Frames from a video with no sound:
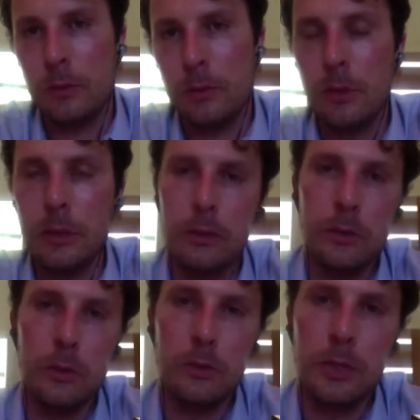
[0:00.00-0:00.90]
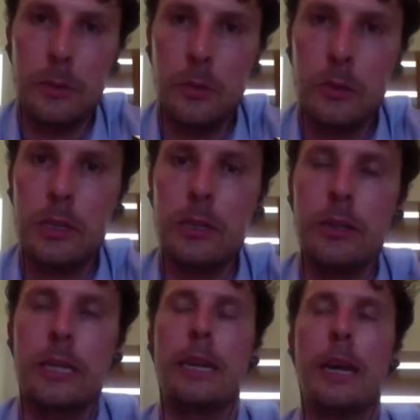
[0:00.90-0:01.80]
going to school for chemical
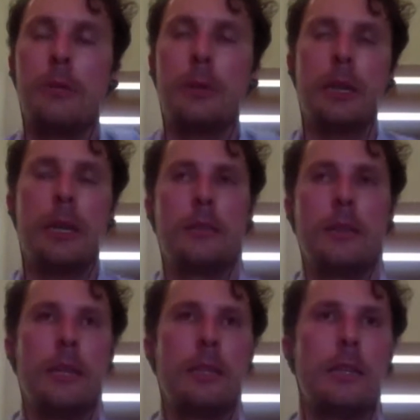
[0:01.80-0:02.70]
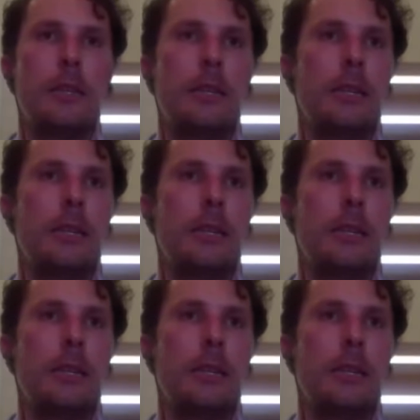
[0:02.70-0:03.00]
engineering, I realized that